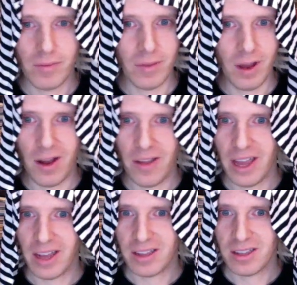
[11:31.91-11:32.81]
all
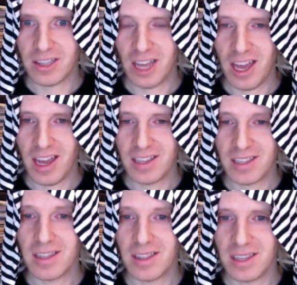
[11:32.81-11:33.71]
that jazz.
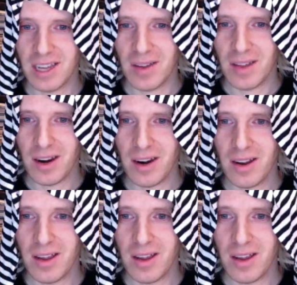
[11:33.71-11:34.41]
It's down there.